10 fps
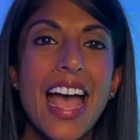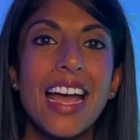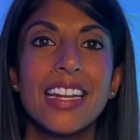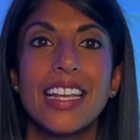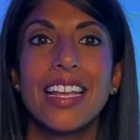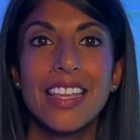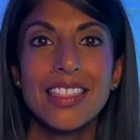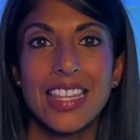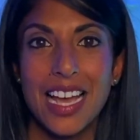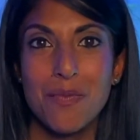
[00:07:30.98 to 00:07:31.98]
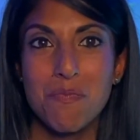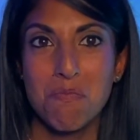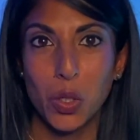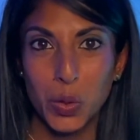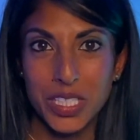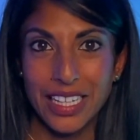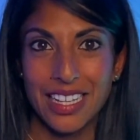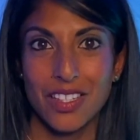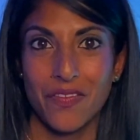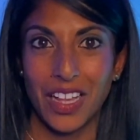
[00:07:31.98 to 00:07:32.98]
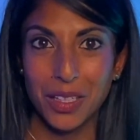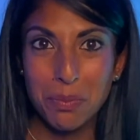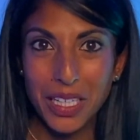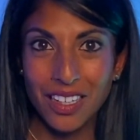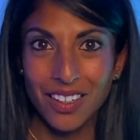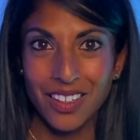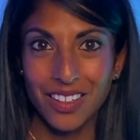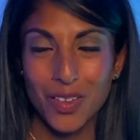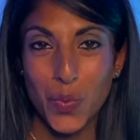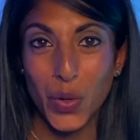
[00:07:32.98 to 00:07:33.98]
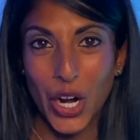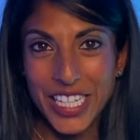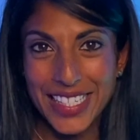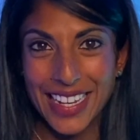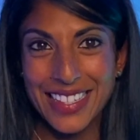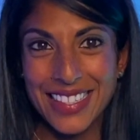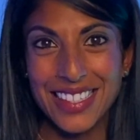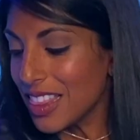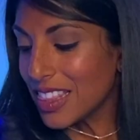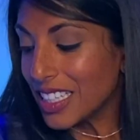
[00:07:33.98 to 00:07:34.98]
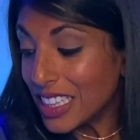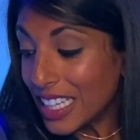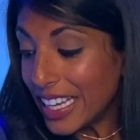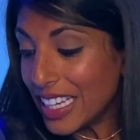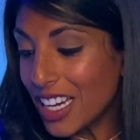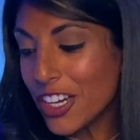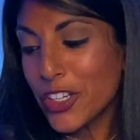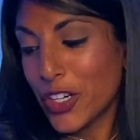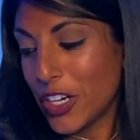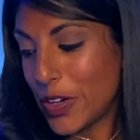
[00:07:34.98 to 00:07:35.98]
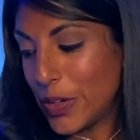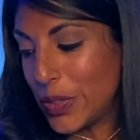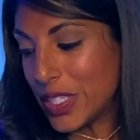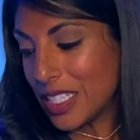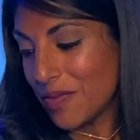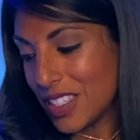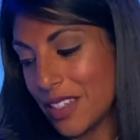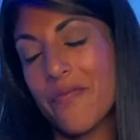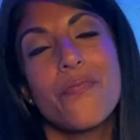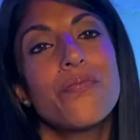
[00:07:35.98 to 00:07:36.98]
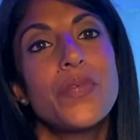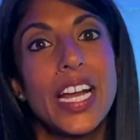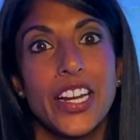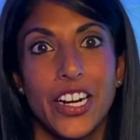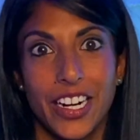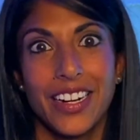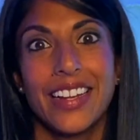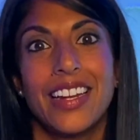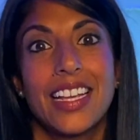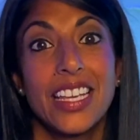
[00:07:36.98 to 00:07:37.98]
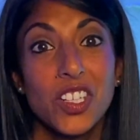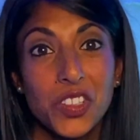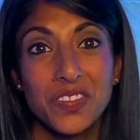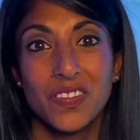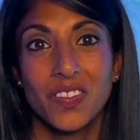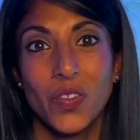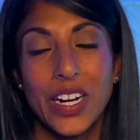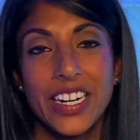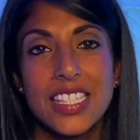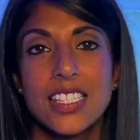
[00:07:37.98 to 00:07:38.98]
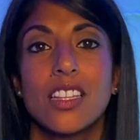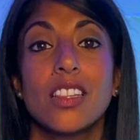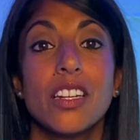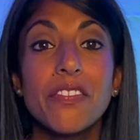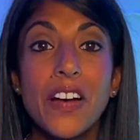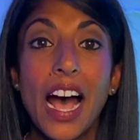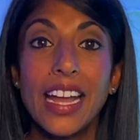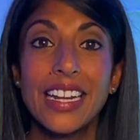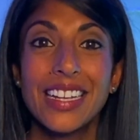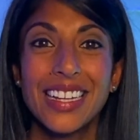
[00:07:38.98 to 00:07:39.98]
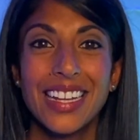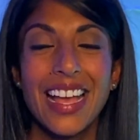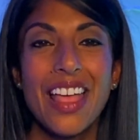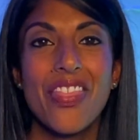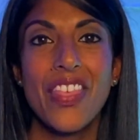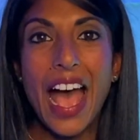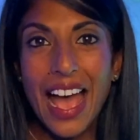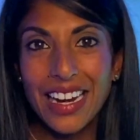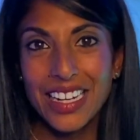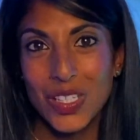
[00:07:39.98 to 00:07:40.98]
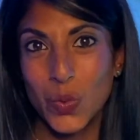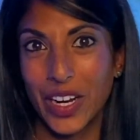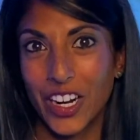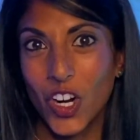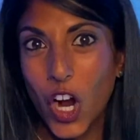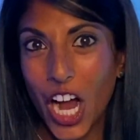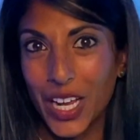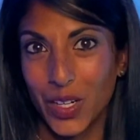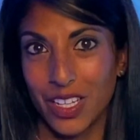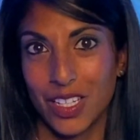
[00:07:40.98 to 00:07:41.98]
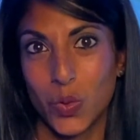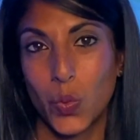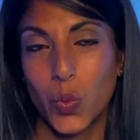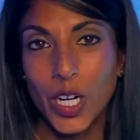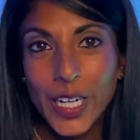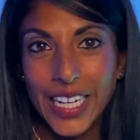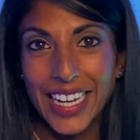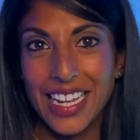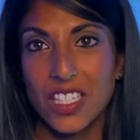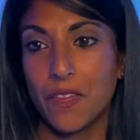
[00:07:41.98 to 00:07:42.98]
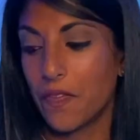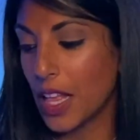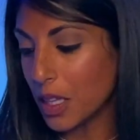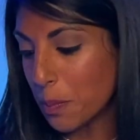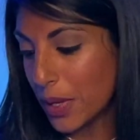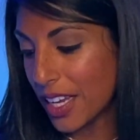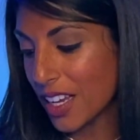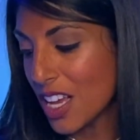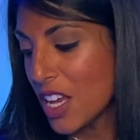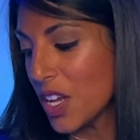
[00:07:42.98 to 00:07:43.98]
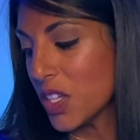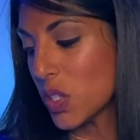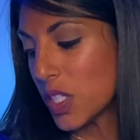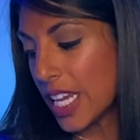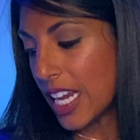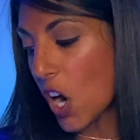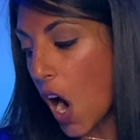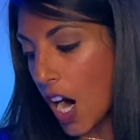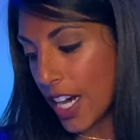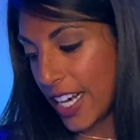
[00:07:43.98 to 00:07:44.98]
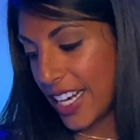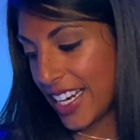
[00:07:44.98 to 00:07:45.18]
And in that molding and developing process, the clay undergoes some fire in a kiln where it's solidified. And that is where God is working and developing. So take heart.